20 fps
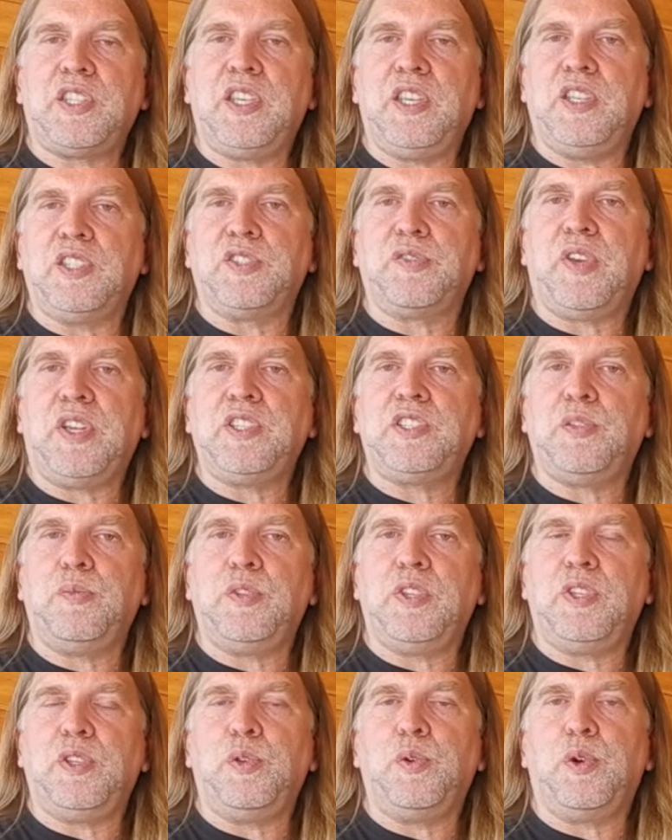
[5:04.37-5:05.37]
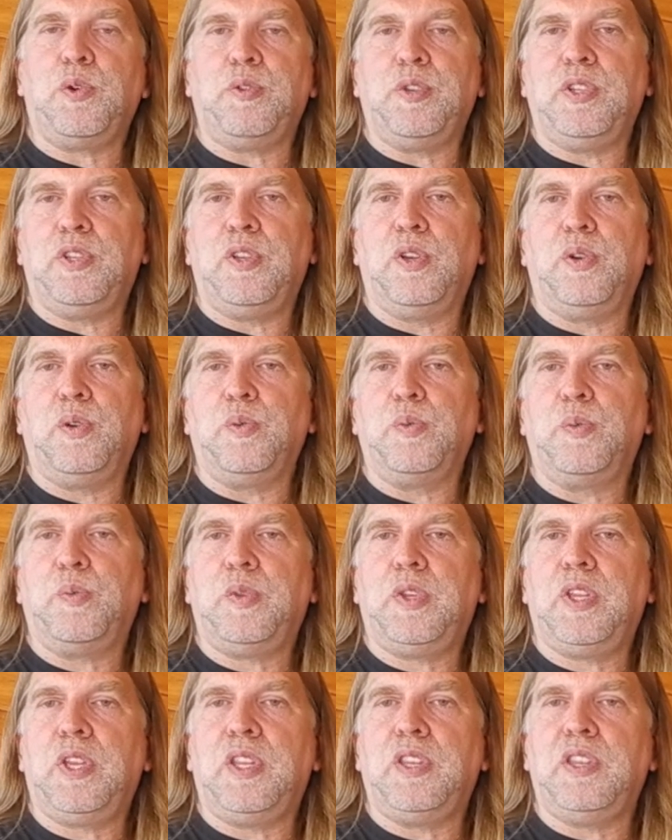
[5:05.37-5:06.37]
is find something that you already know,
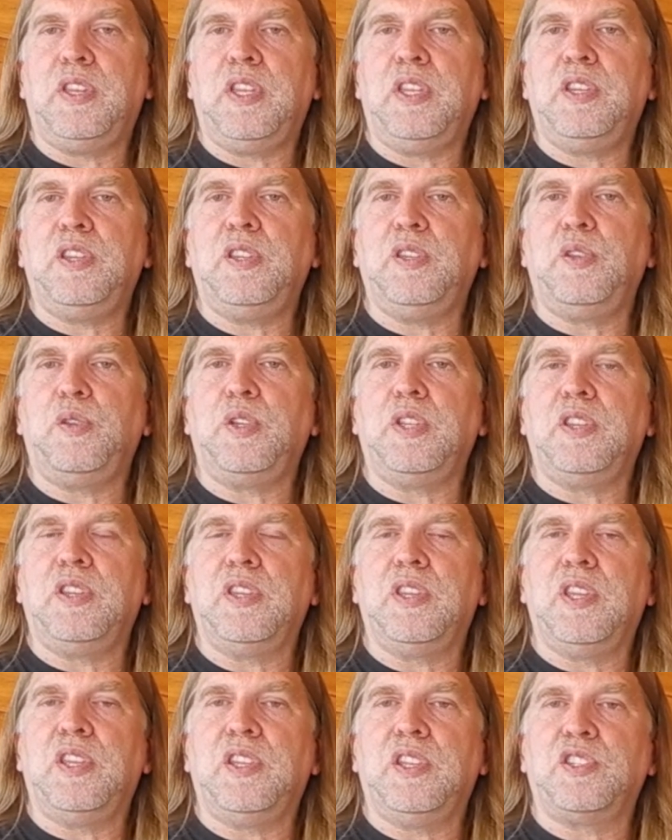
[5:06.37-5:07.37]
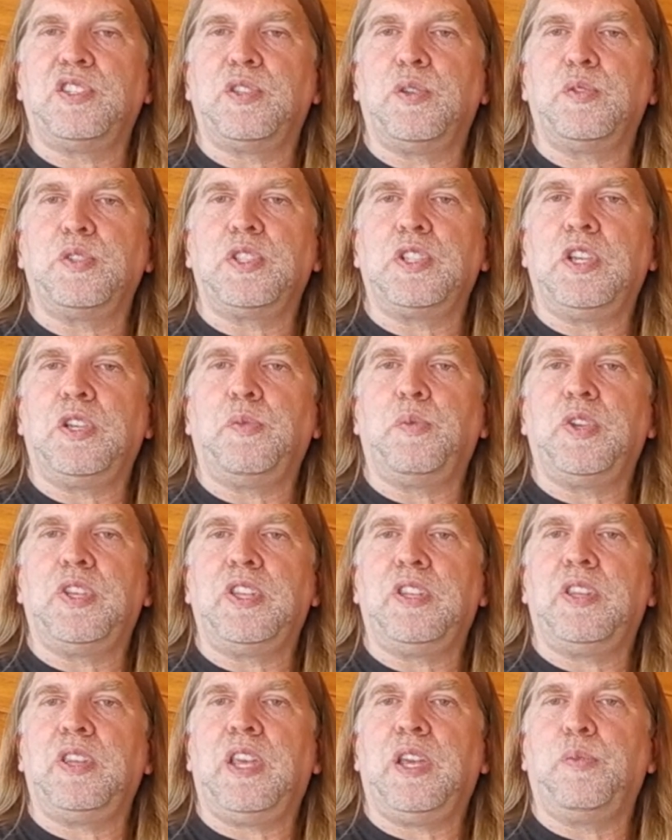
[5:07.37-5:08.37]
and then you can then associate with
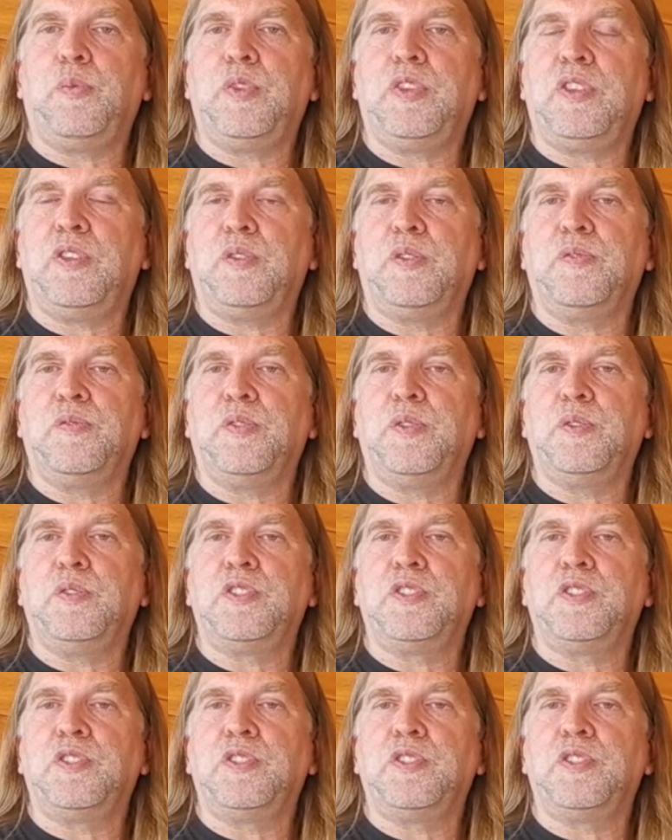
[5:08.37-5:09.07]
that with the interval.